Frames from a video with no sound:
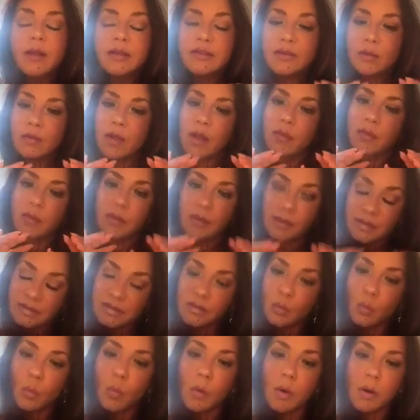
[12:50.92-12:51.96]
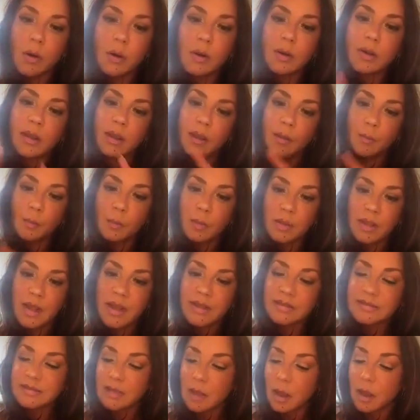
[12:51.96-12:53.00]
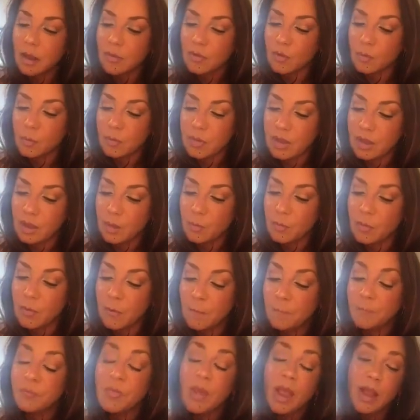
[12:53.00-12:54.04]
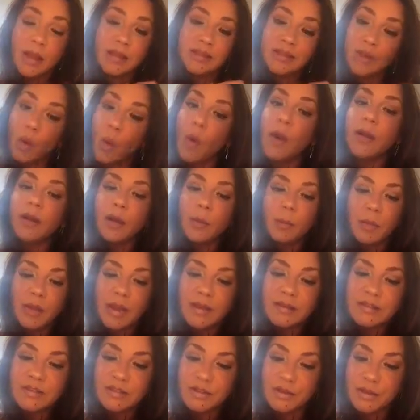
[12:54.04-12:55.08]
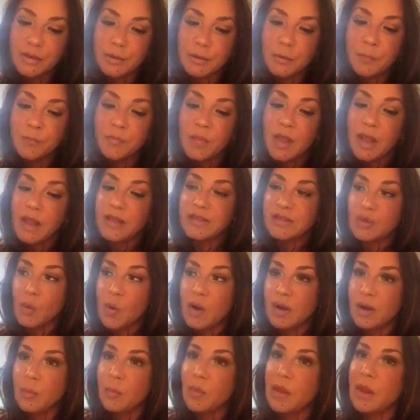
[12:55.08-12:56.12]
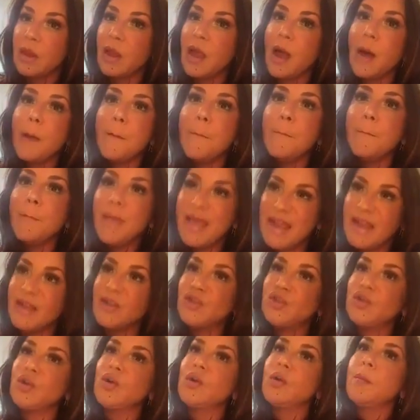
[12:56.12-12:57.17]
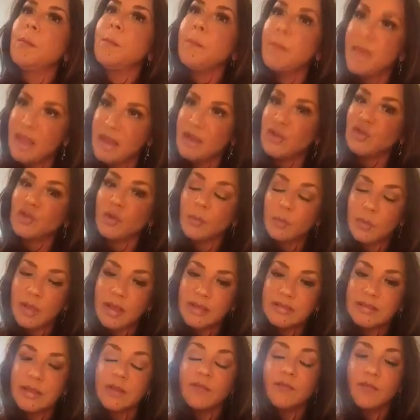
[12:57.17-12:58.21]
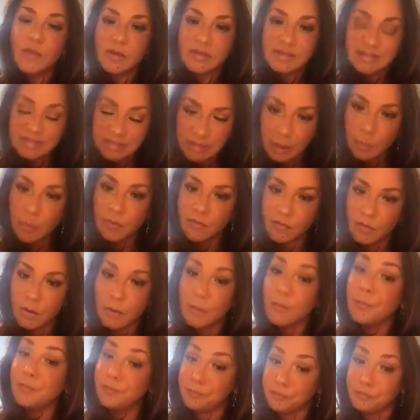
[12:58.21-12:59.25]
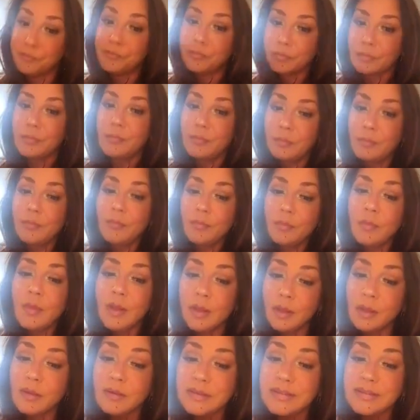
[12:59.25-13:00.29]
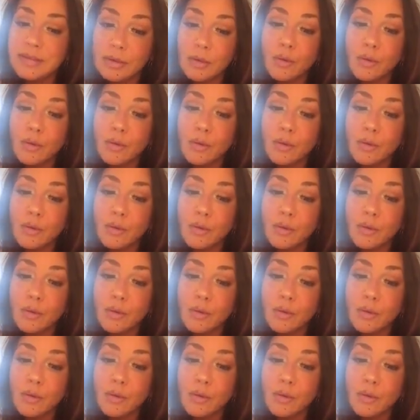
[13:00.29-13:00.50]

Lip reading: so that this word can bless other people. It's going to bless you. It's going to be a major, major blessing for some of you. You'll see